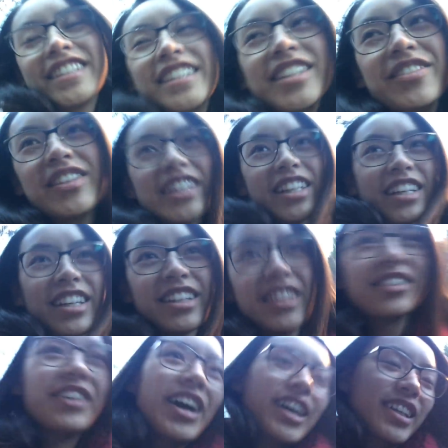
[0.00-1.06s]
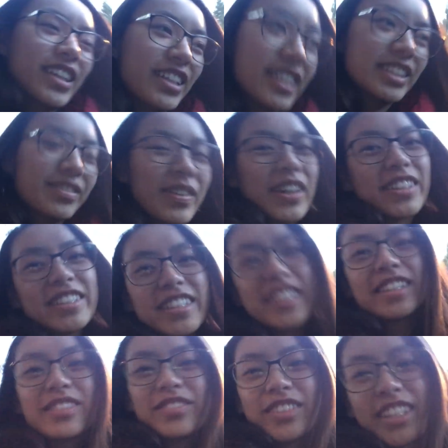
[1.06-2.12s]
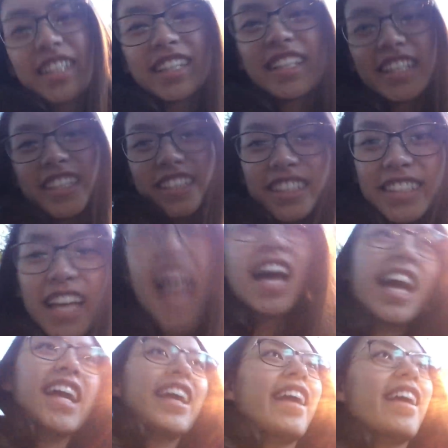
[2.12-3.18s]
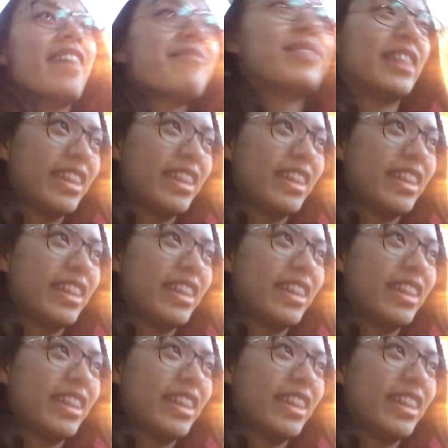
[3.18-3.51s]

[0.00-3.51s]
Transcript: is gonna be a longer walk than expected because I am